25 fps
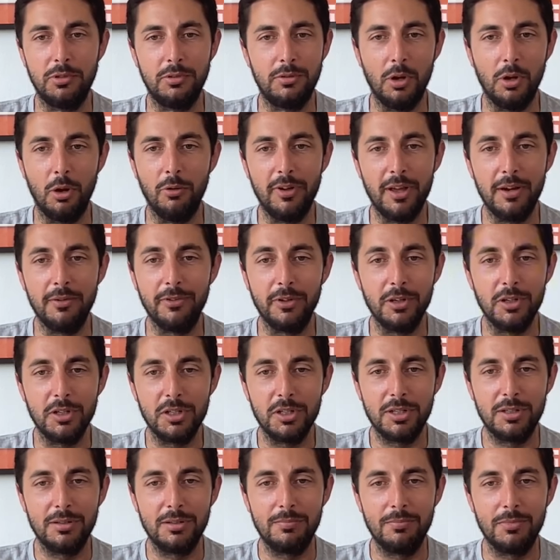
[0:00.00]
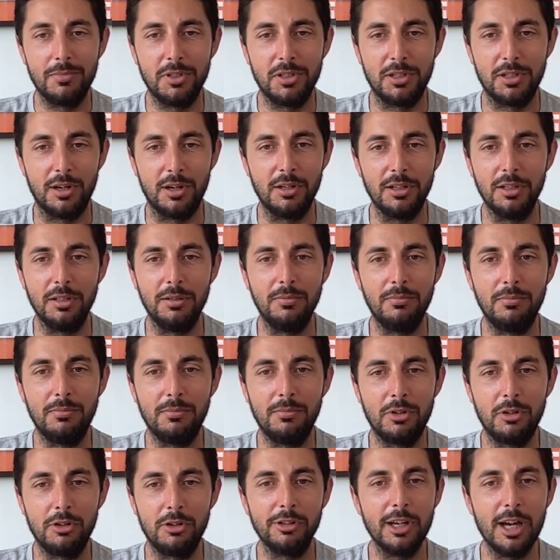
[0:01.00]
dove headfirst, started,
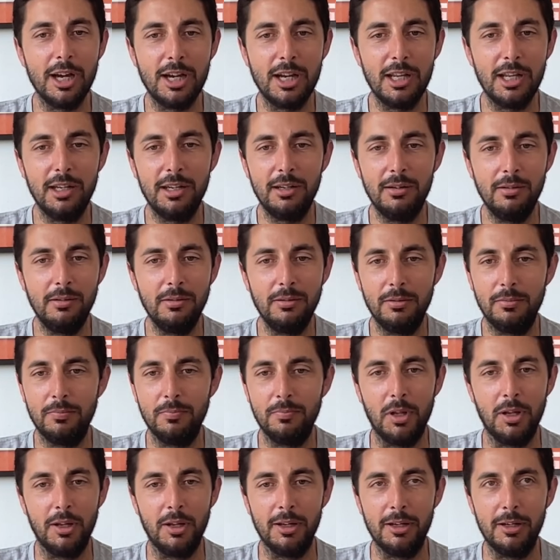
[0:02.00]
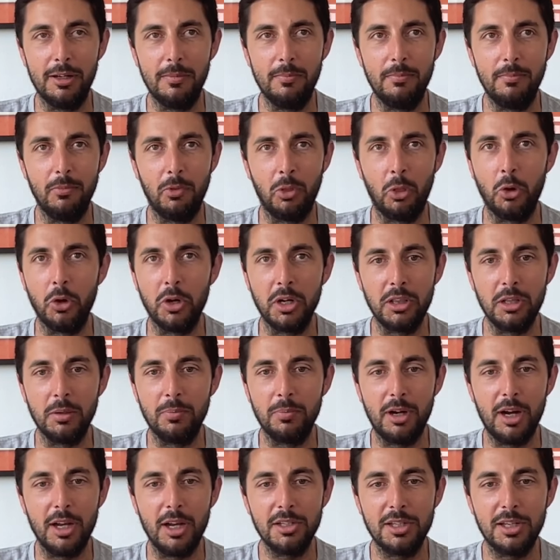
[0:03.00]
created, um, learning the
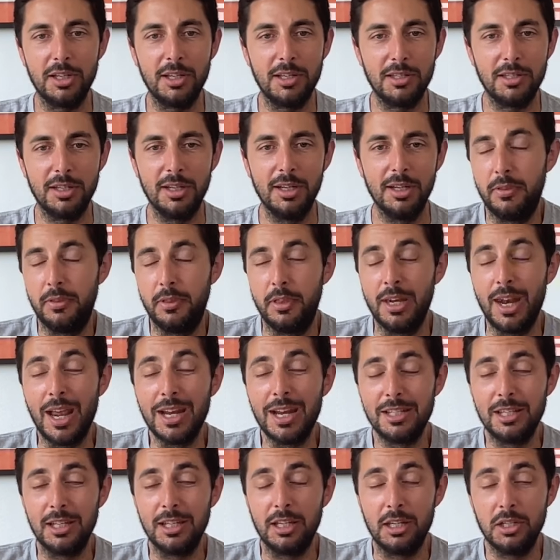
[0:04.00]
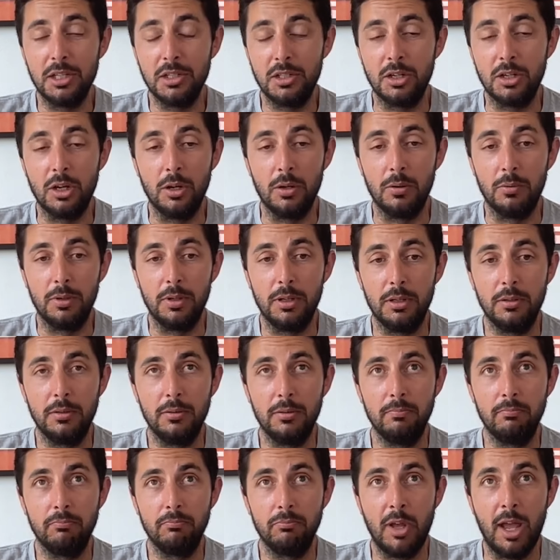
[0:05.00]
process. The nice thing is, you know,
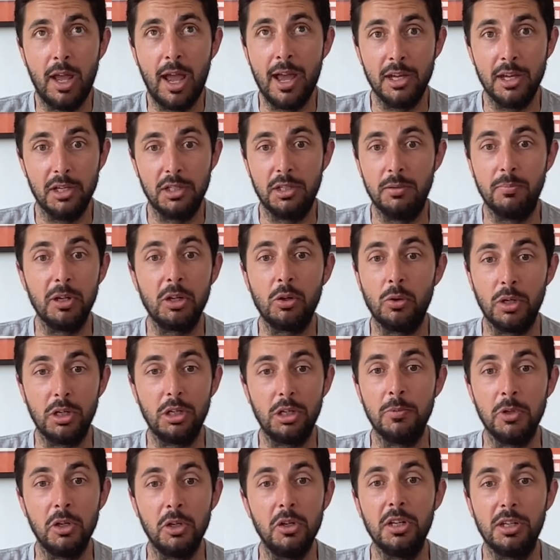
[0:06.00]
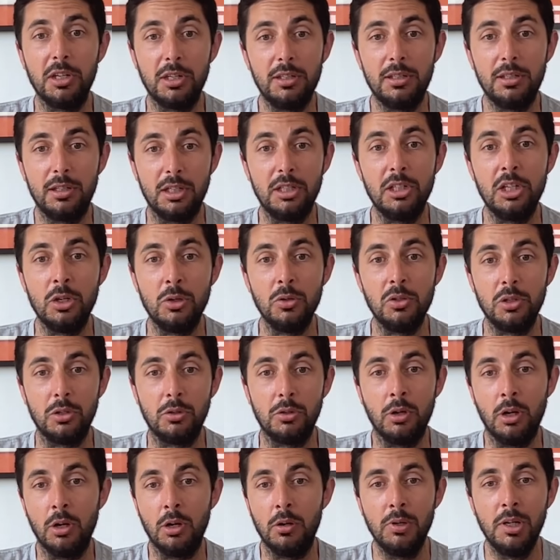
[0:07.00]
as the Bitcoin community continues to
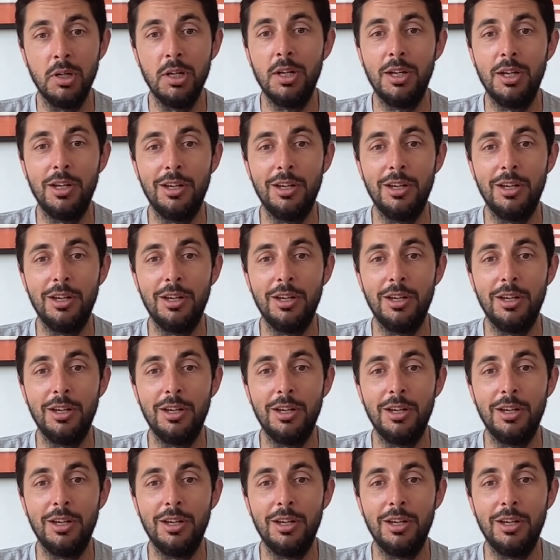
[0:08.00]
grow,